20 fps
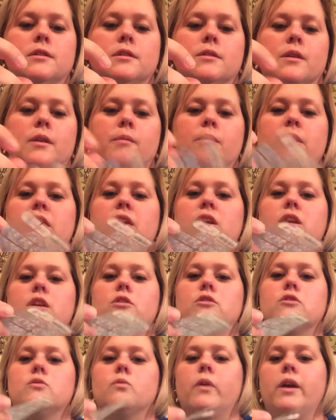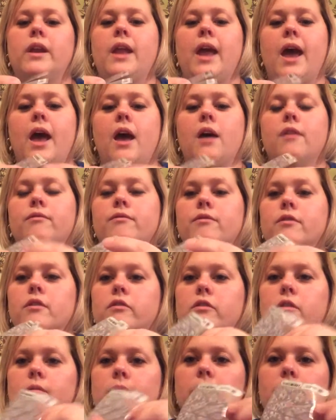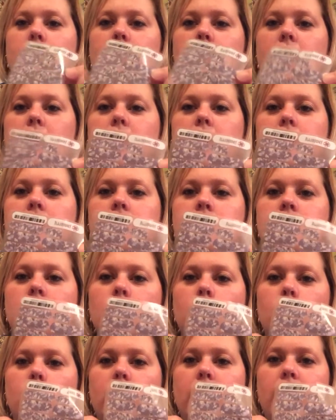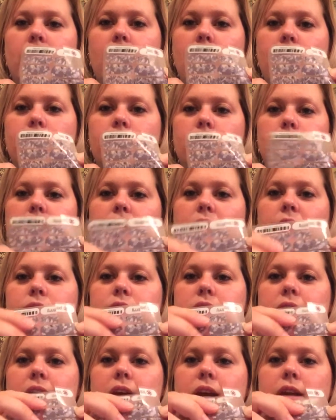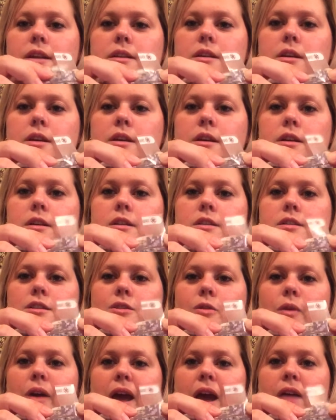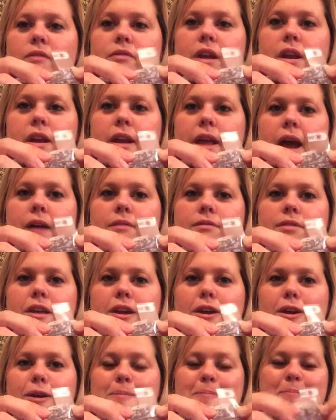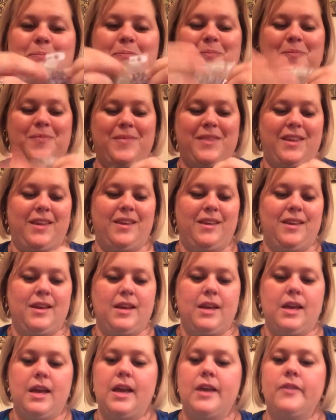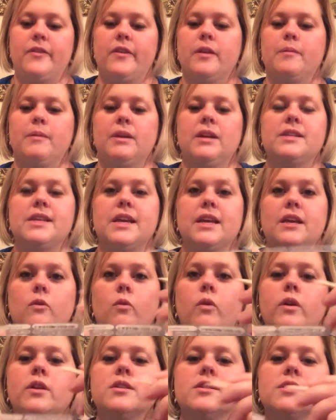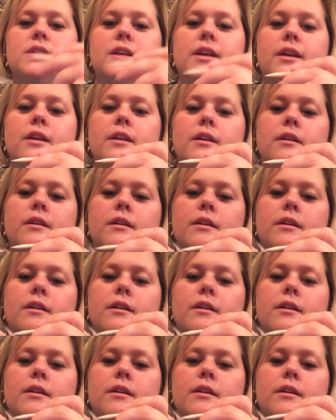And I'm going to use one half for my right hand and one half for my left hand. So I have that in half there. And then I'm going to take an orange stick,